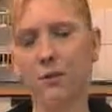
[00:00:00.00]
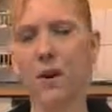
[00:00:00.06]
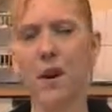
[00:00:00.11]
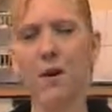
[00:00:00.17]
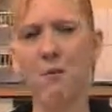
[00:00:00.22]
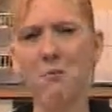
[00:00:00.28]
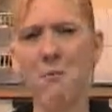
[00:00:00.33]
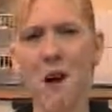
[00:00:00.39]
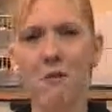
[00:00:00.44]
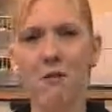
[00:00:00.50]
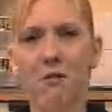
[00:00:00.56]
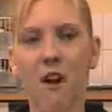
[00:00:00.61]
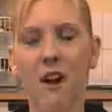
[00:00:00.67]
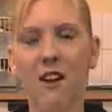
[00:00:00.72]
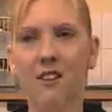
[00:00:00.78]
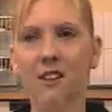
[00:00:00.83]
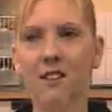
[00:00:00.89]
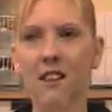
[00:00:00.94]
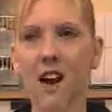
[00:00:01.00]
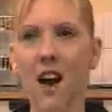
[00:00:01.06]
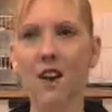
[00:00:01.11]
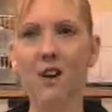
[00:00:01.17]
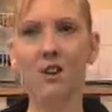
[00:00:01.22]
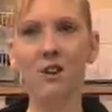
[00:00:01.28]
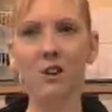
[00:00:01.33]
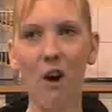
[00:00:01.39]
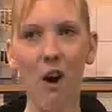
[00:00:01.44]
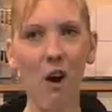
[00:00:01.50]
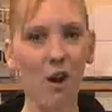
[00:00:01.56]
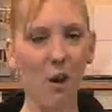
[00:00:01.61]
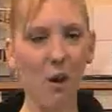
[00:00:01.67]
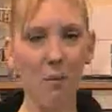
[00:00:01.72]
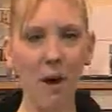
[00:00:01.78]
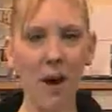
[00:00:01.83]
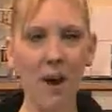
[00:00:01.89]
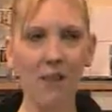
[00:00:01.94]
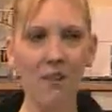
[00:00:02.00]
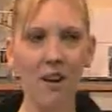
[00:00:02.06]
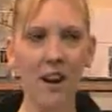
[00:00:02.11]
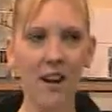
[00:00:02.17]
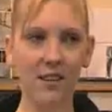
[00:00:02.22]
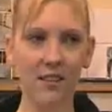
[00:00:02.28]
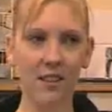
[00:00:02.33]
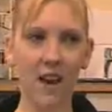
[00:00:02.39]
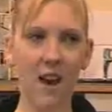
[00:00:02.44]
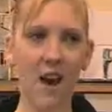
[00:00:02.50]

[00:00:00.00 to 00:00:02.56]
fit in with my friends. I could have got a lot better grades